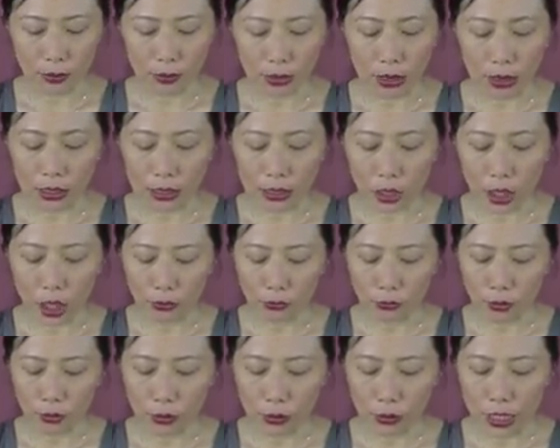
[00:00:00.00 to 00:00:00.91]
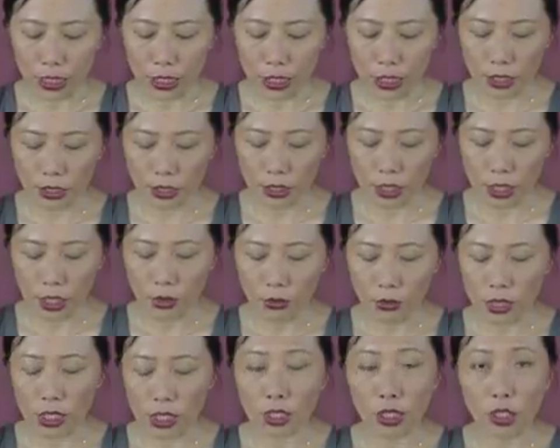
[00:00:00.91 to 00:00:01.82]
blood clot formation,
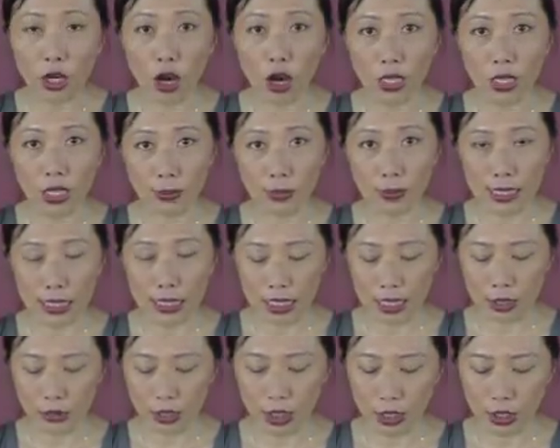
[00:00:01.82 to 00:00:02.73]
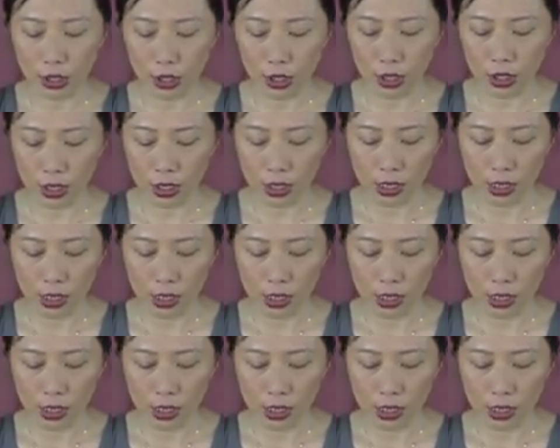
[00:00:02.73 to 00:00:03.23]
which can cause miscarriage.